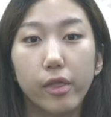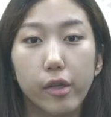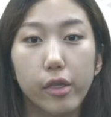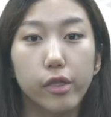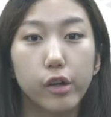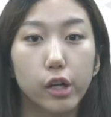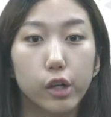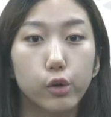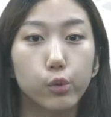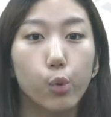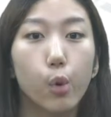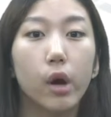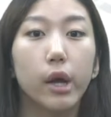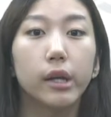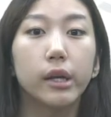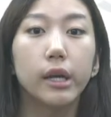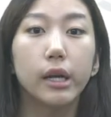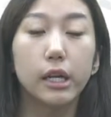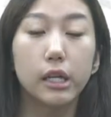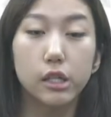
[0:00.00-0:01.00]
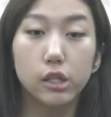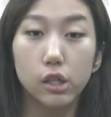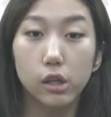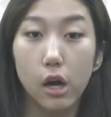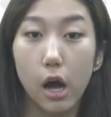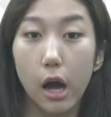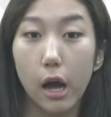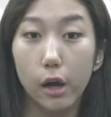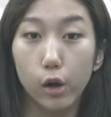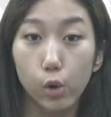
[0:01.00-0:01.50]
the third one is
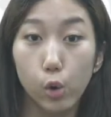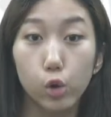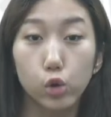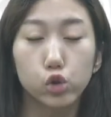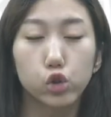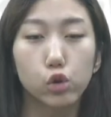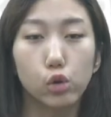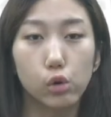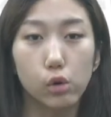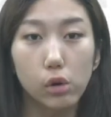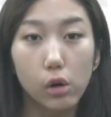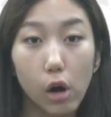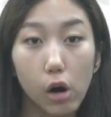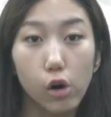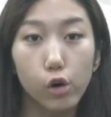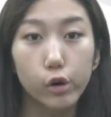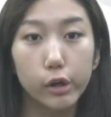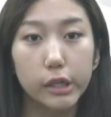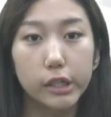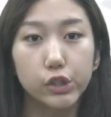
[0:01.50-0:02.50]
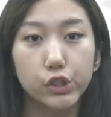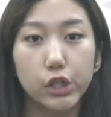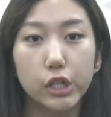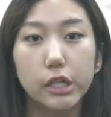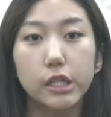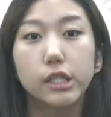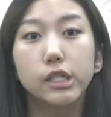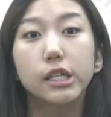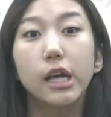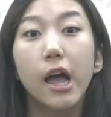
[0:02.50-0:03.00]
cultural
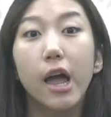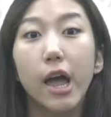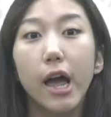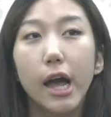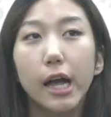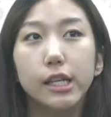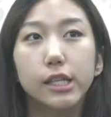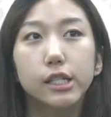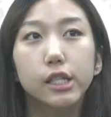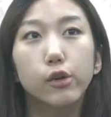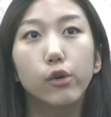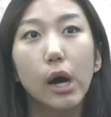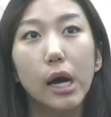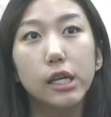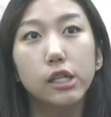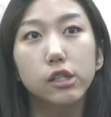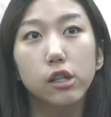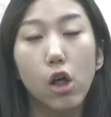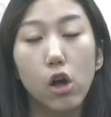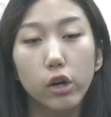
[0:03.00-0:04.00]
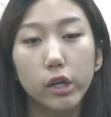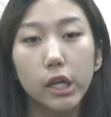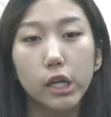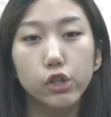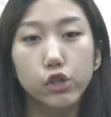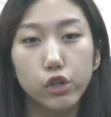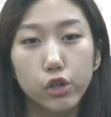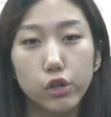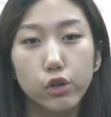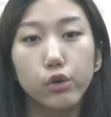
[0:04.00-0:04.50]
origins. And so as long
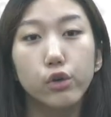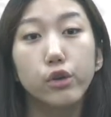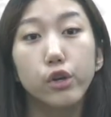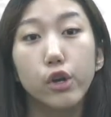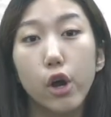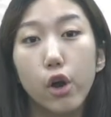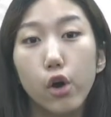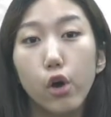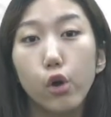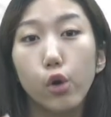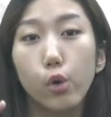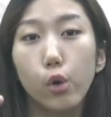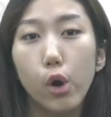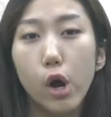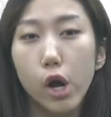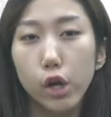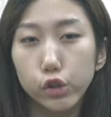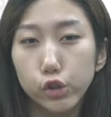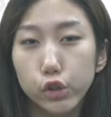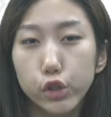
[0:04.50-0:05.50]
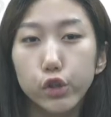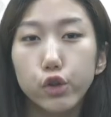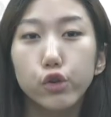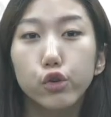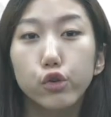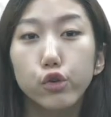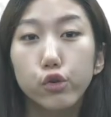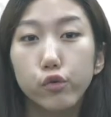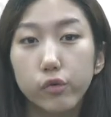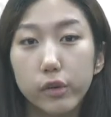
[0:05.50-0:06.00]
as you know
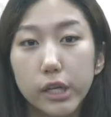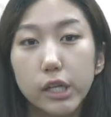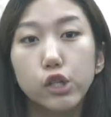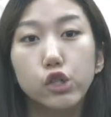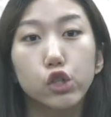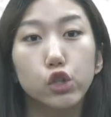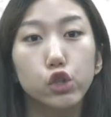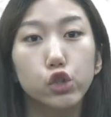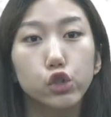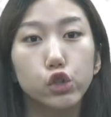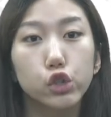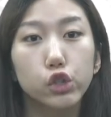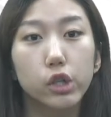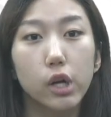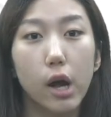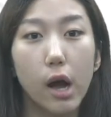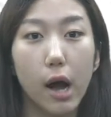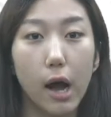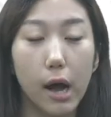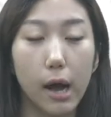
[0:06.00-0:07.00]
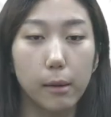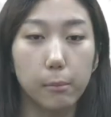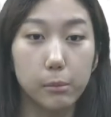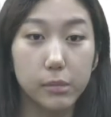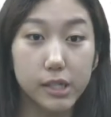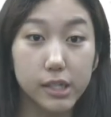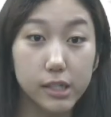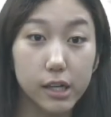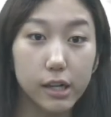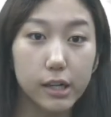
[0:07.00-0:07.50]
2 research
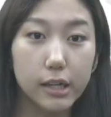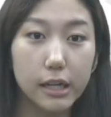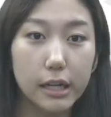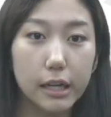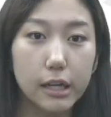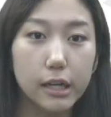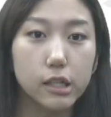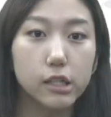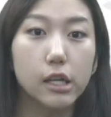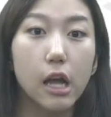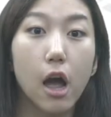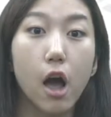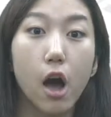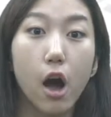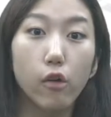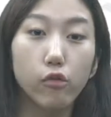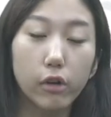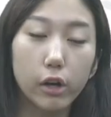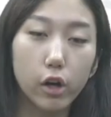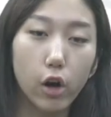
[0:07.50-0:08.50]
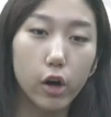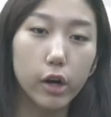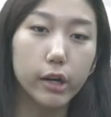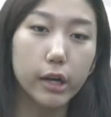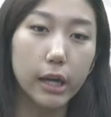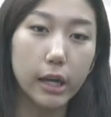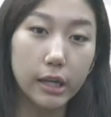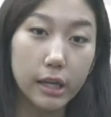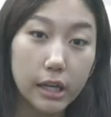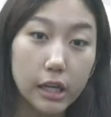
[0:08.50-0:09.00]
studies
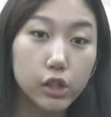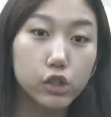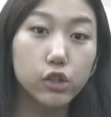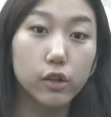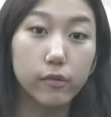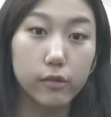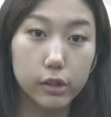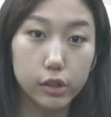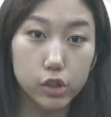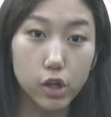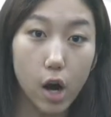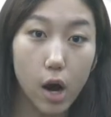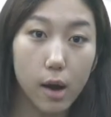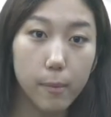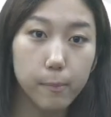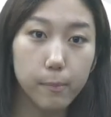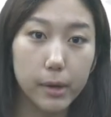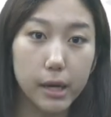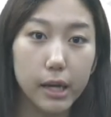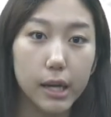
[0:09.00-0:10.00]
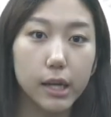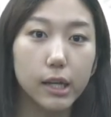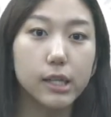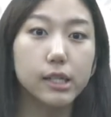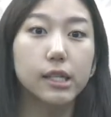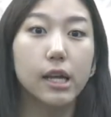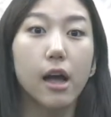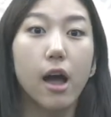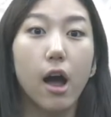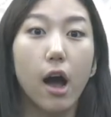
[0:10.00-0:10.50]
regarding each of the topics,